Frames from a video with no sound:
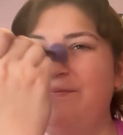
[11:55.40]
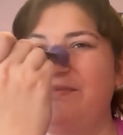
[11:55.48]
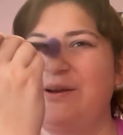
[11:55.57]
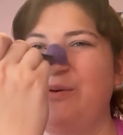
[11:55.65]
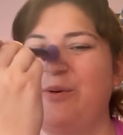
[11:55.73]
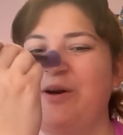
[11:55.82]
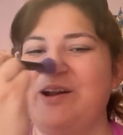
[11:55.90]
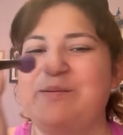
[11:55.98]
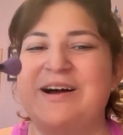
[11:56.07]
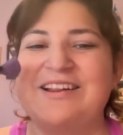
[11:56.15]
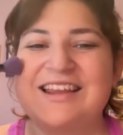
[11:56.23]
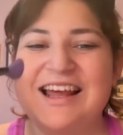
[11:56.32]
worry
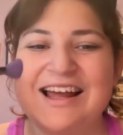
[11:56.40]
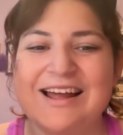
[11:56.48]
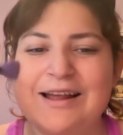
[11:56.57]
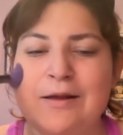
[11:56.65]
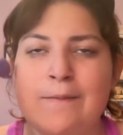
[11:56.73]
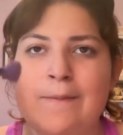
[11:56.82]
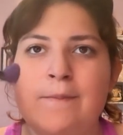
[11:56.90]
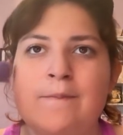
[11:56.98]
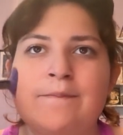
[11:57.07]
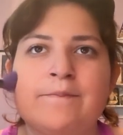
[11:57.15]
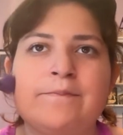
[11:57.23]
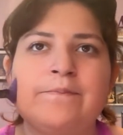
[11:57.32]
about that.
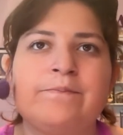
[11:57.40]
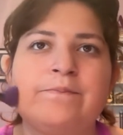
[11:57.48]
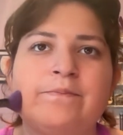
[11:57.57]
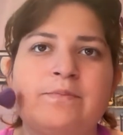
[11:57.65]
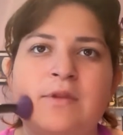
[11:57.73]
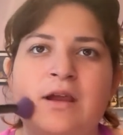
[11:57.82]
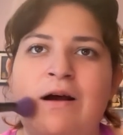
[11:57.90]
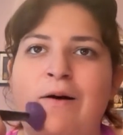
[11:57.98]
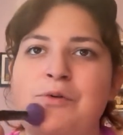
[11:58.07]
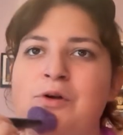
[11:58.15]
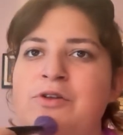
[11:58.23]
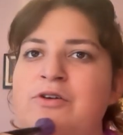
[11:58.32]

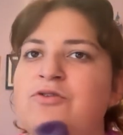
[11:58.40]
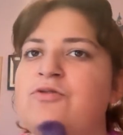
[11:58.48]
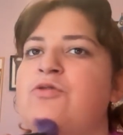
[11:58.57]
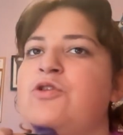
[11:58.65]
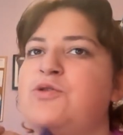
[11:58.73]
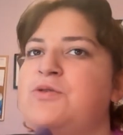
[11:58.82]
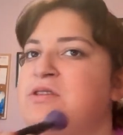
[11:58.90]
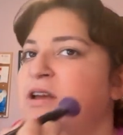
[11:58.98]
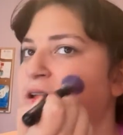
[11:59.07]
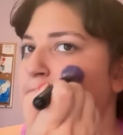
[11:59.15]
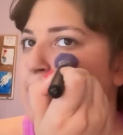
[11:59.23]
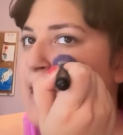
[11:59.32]
Another loose
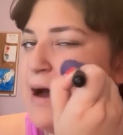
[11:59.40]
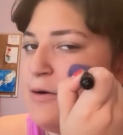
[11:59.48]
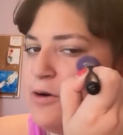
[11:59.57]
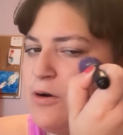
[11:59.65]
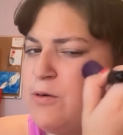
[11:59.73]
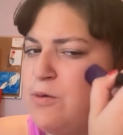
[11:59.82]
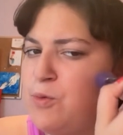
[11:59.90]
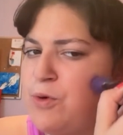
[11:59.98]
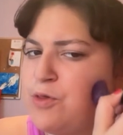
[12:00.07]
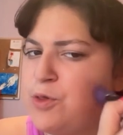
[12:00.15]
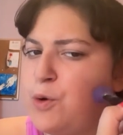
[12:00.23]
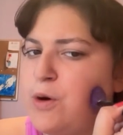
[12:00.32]
setting powder
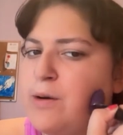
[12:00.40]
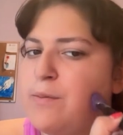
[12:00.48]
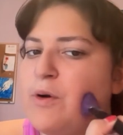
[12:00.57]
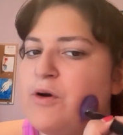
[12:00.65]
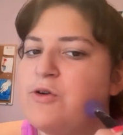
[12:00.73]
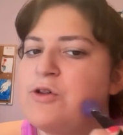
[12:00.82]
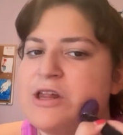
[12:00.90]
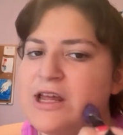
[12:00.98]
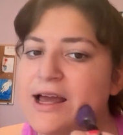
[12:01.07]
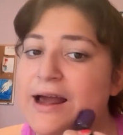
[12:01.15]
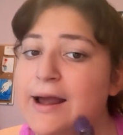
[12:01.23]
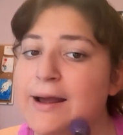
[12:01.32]
with Laura
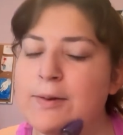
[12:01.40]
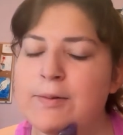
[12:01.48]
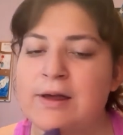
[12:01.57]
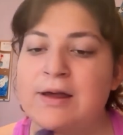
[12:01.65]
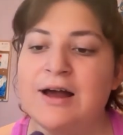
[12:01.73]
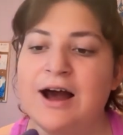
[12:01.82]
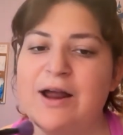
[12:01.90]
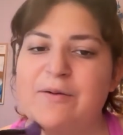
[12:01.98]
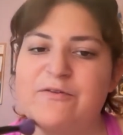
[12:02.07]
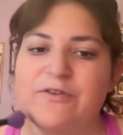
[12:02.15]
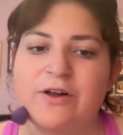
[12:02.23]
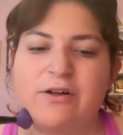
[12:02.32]
Mercier. I
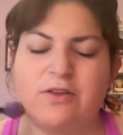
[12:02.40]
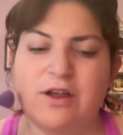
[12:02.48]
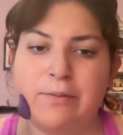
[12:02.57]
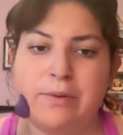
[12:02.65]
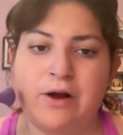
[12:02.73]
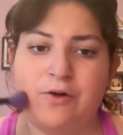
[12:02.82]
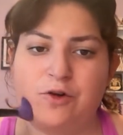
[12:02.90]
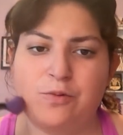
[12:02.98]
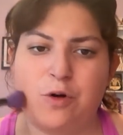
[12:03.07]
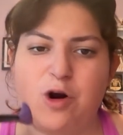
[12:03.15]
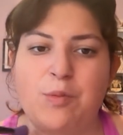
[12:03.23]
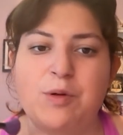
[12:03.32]
feel like that powder is
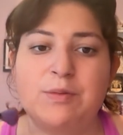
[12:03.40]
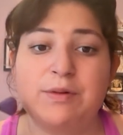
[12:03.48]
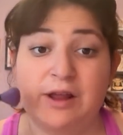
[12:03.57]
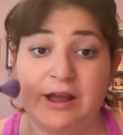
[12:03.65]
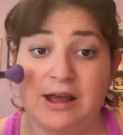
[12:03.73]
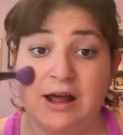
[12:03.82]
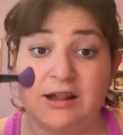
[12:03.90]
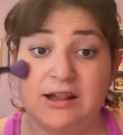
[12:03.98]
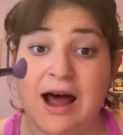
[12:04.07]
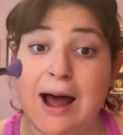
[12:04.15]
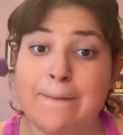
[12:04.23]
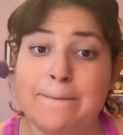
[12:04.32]
probably a
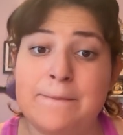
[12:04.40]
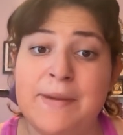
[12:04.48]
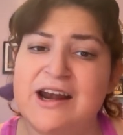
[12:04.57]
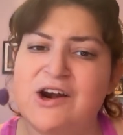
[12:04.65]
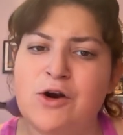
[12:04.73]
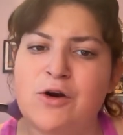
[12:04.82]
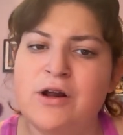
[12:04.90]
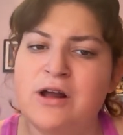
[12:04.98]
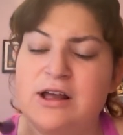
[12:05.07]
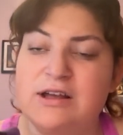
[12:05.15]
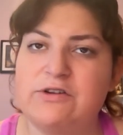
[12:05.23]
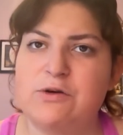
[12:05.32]
lot better if